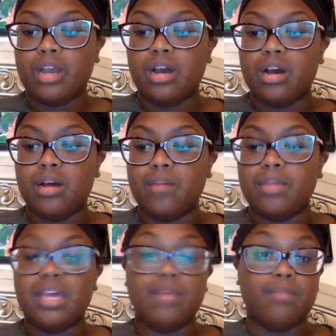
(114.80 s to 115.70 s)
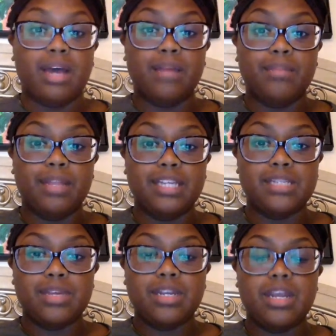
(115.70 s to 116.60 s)
in my
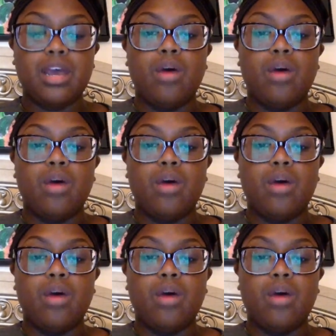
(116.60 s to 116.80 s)
placement